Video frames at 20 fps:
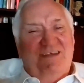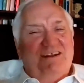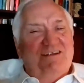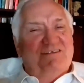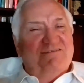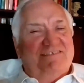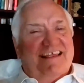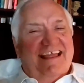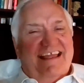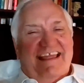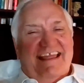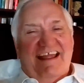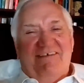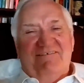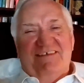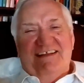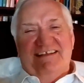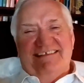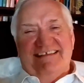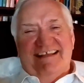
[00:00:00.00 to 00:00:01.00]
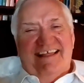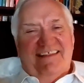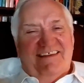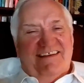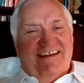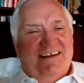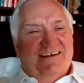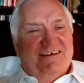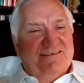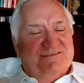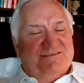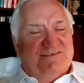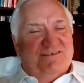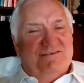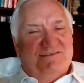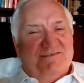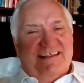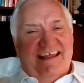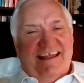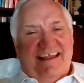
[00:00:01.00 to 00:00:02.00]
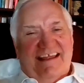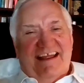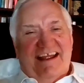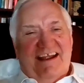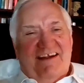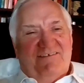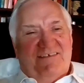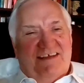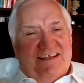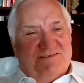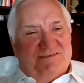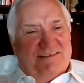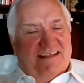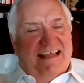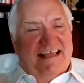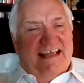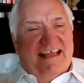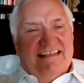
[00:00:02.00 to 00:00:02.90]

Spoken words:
we don't take care of each other, who's going to take care of us?